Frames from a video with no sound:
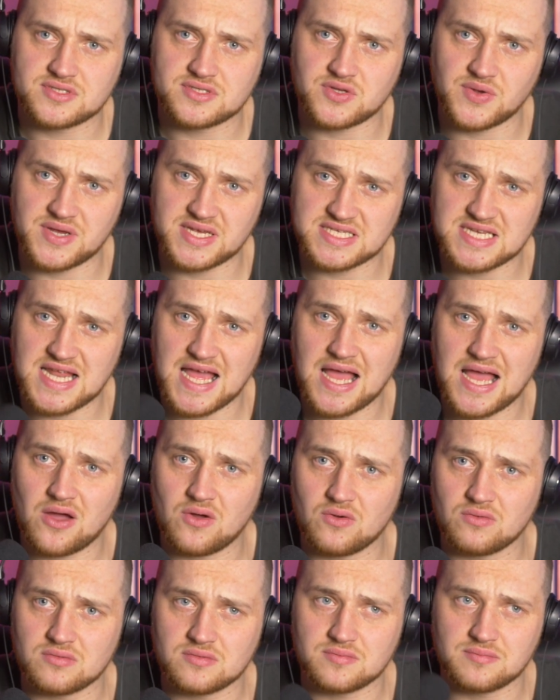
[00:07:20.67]
So it is
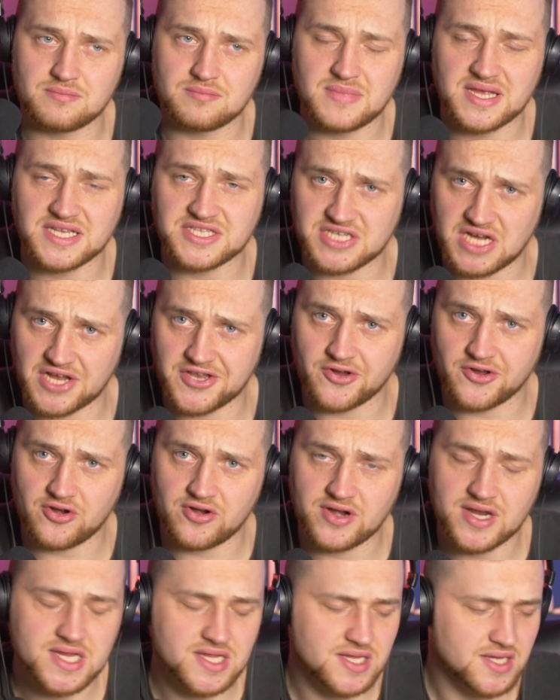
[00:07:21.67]
now
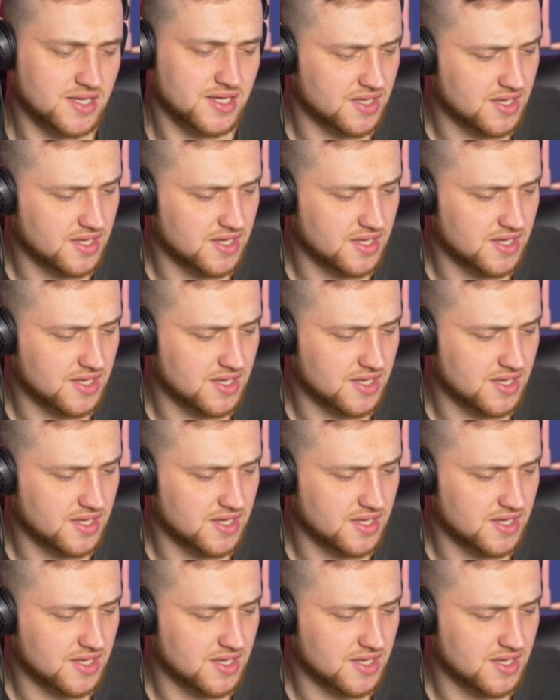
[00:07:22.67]
mid-January